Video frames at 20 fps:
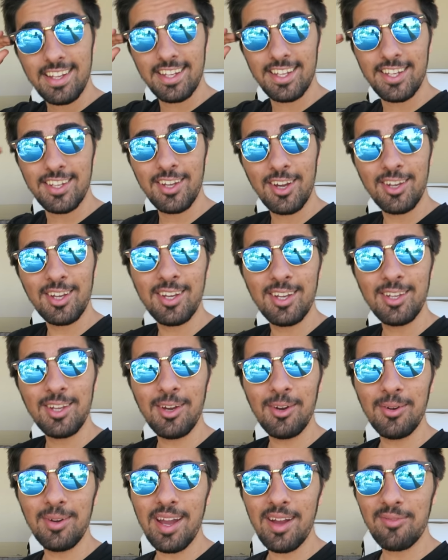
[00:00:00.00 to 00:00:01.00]
Yo, yo,
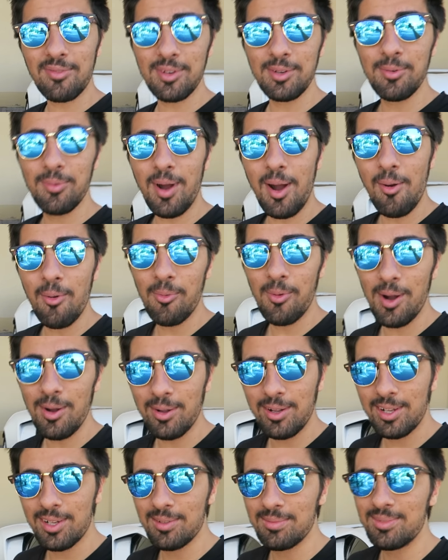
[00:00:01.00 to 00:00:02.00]
yo, everyone.
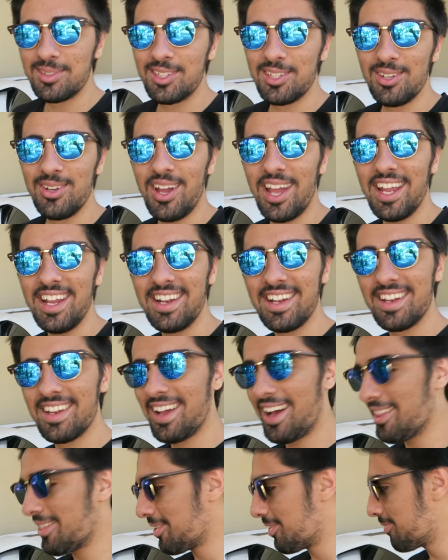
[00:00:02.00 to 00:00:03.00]
Welcome to
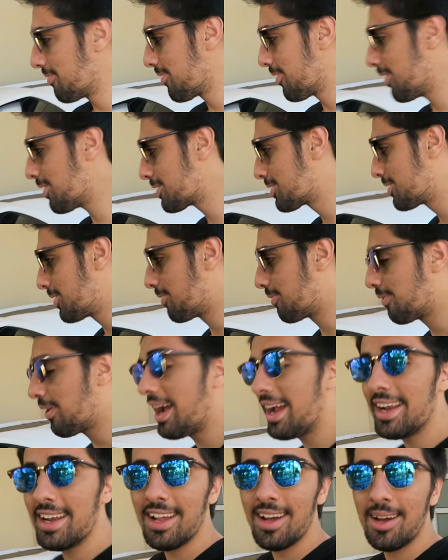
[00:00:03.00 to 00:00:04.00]
another vlog. So
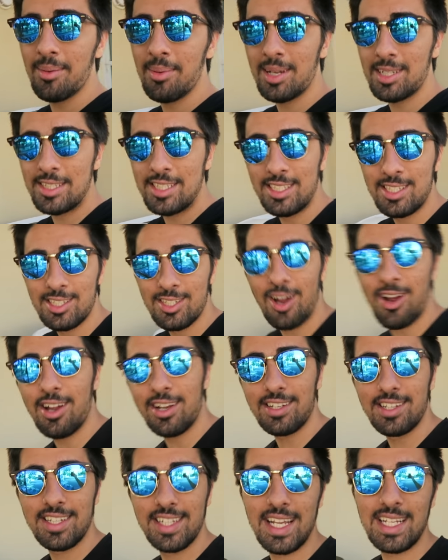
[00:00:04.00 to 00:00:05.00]
right now I'm actually
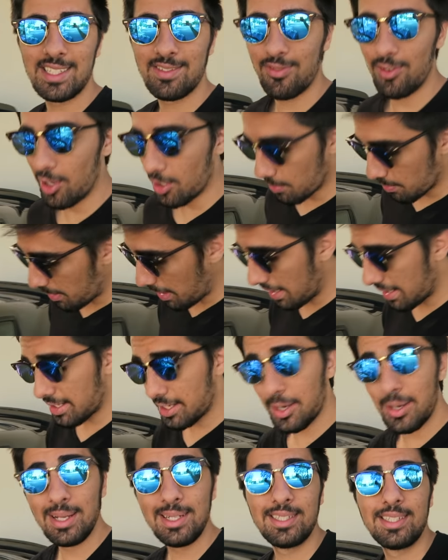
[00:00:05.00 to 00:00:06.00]
starting today's vlog by
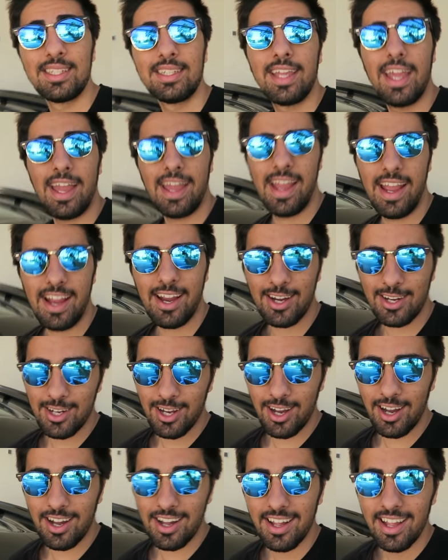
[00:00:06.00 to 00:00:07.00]
going to get a
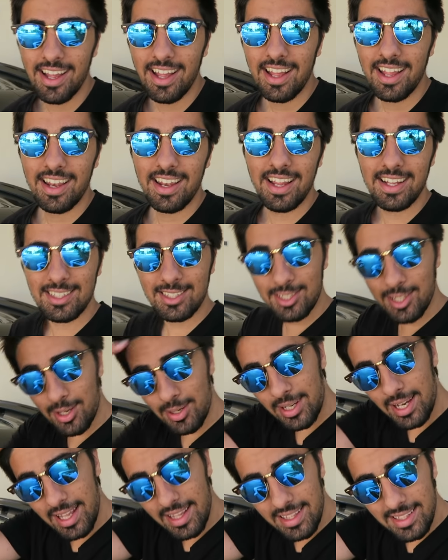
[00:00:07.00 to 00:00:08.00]
haircut. Let's
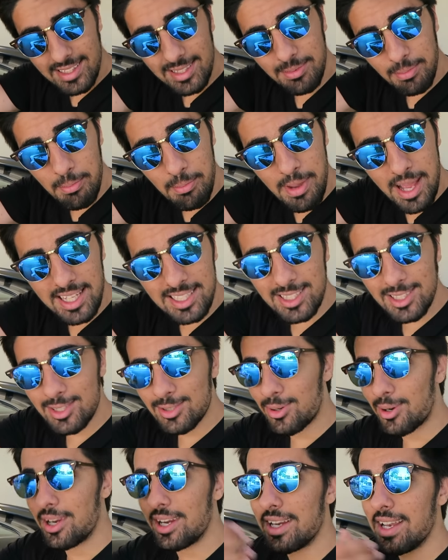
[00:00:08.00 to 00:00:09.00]
go get this mess
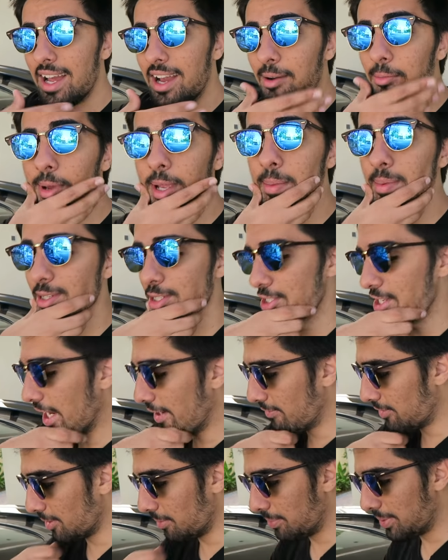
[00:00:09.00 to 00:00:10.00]
sorted out, maybe
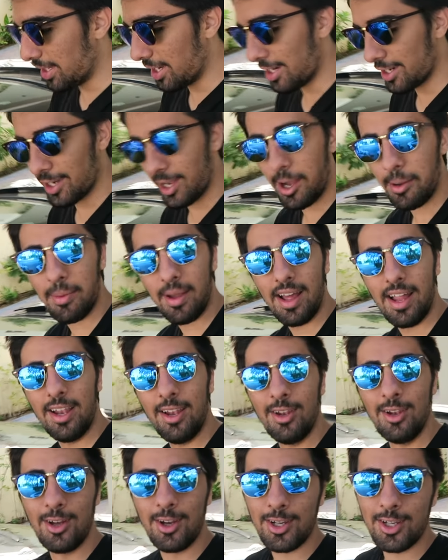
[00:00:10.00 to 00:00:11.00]
shave the beard up
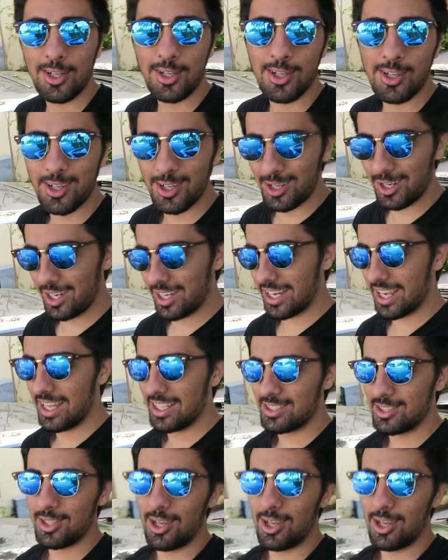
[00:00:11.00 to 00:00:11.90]
and look good again.